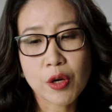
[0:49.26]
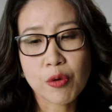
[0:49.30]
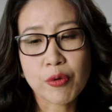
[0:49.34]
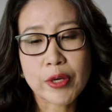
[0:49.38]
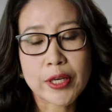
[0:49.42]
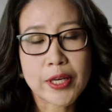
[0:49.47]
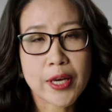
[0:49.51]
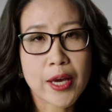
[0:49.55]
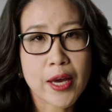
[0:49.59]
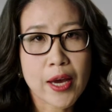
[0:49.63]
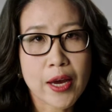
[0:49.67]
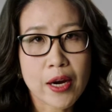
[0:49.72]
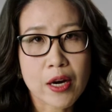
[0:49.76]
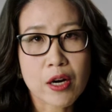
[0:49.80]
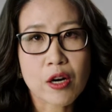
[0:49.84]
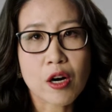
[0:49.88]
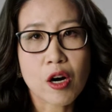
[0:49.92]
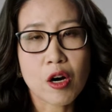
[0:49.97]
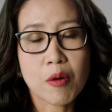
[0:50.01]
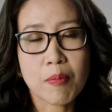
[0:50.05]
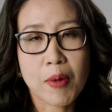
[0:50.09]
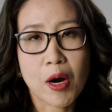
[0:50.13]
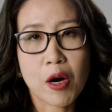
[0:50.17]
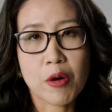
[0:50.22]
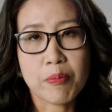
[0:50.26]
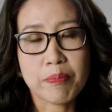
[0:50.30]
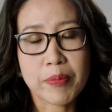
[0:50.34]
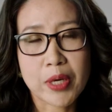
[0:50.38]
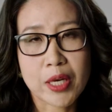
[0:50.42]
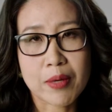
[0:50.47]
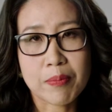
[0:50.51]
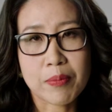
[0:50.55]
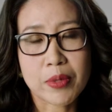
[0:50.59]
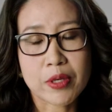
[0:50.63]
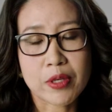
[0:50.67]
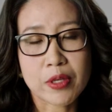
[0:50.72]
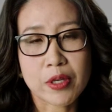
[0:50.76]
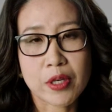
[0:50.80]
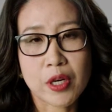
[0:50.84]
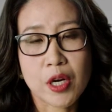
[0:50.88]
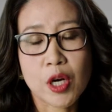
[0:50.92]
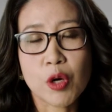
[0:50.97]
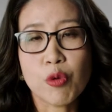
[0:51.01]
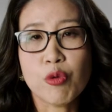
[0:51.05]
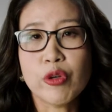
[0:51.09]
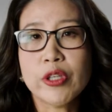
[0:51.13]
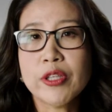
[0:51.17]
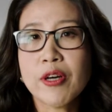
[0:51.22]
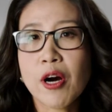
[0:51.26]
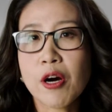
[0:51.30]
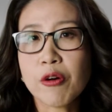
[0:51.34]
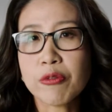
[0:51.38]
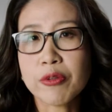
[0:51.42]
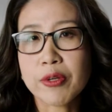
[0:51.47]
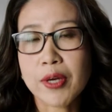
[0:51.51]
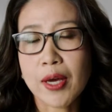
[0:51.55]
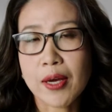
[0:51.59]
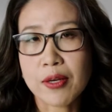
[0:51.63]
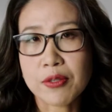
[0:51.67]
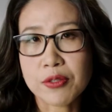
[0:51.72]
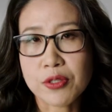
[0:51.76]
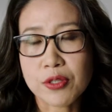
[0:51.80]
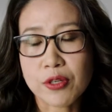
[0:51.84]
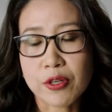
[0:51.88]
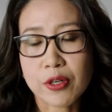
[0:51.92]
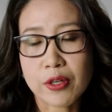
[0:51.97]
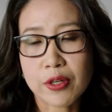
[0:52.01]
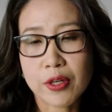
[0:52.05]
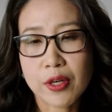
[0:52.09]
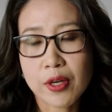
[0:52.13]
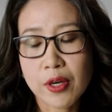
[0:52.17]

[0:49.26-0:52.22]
We care about people without cancer.